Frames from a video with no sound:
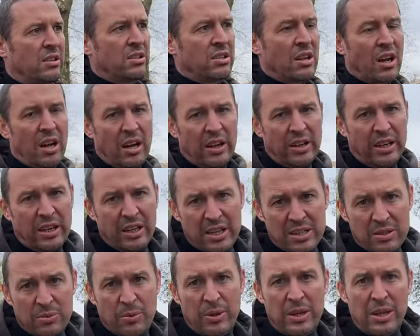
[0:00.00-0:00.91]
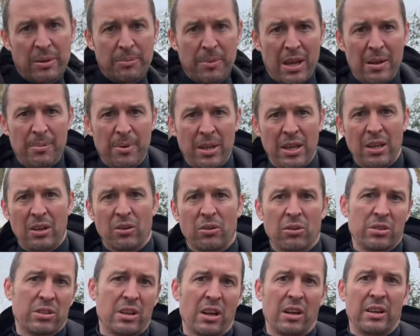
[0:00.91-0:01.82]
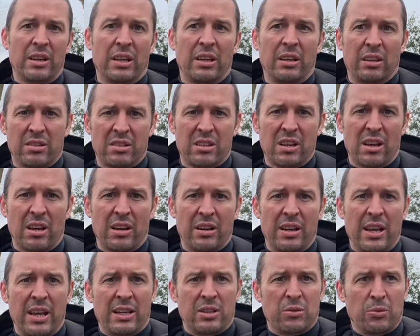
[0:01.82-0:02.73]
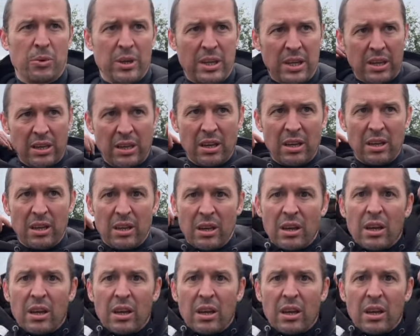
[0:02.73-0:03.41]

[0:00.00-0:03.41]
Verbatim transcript: Starting this week, maybe? Or starting the start next week?